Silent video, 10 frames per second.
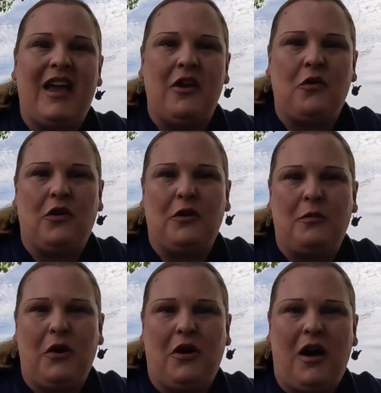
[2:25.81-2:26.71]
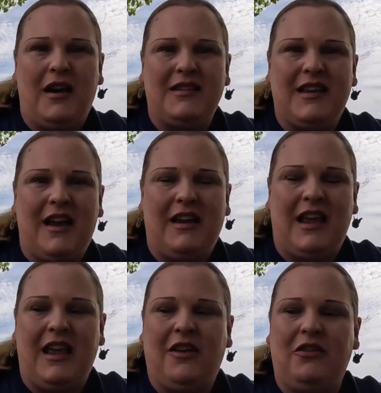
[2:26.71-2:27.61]
that northern Pocahontas
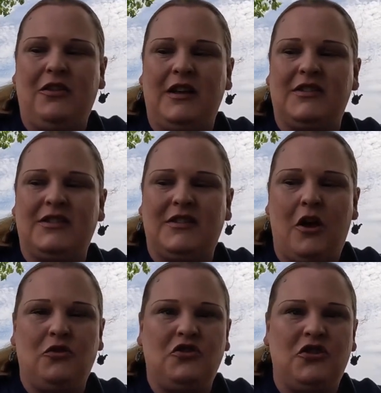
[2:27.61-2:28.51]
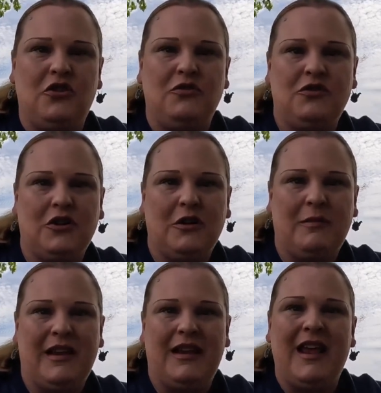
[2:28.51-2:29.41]
County, including Snowshoe,
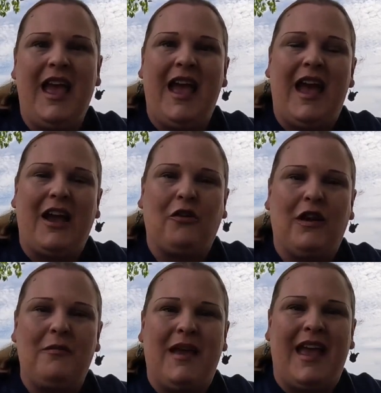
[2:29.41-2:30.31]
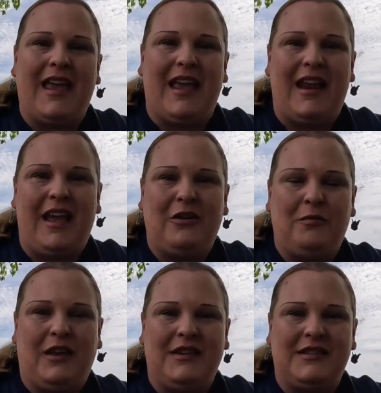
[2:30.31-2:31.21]
Durbin, Green Bank, and
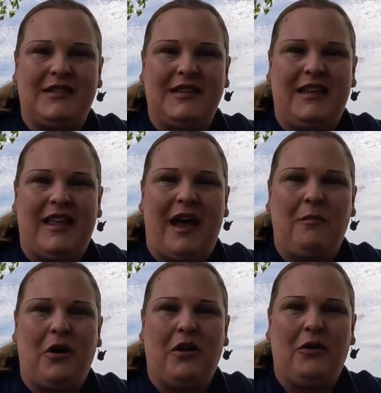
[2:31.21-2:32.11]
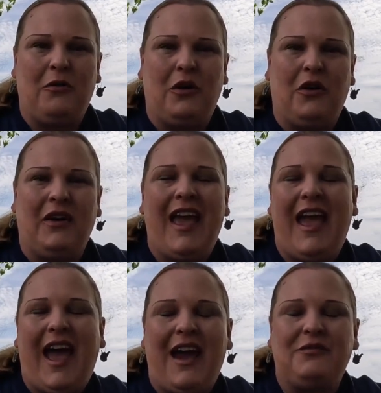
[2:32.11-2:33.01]
other places in that part of the world
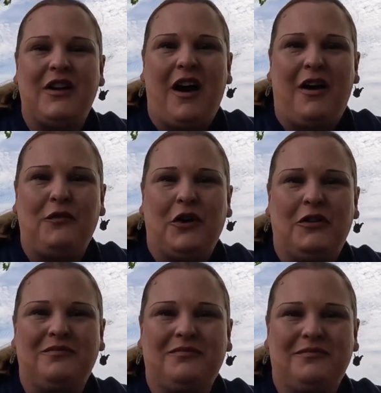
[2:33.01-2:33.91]
have to offer.